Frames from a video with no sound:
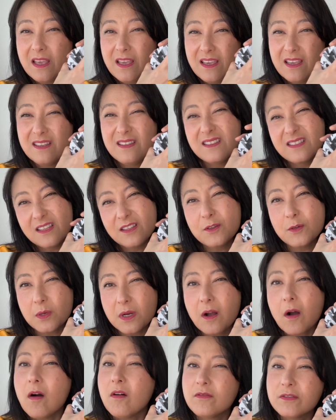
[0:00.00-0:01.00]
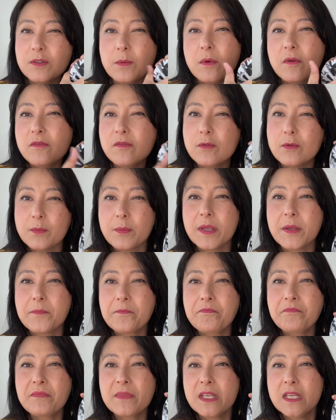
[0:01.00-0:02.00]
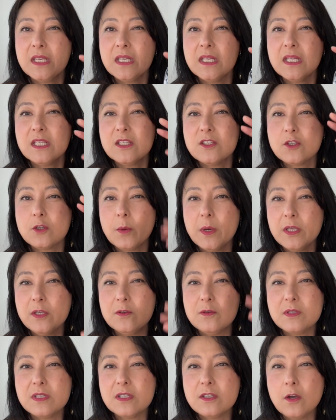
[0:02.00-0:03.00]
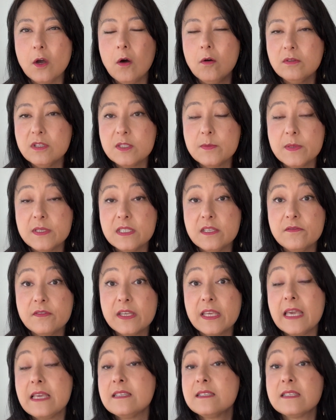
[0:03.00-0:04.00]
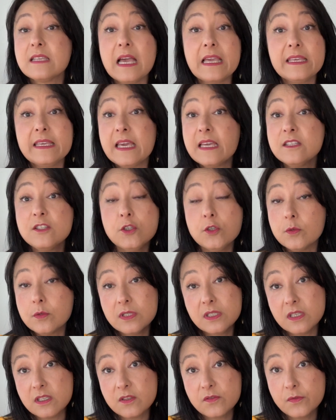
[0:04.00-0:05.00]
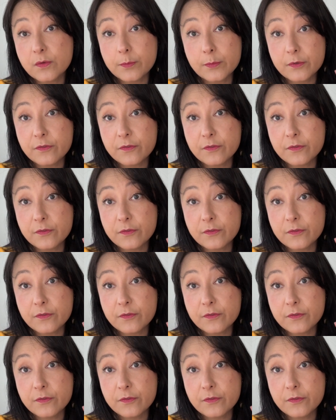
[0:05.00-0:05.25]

is a little uncomfortable for me. So I use it only in specific case. I can't use this for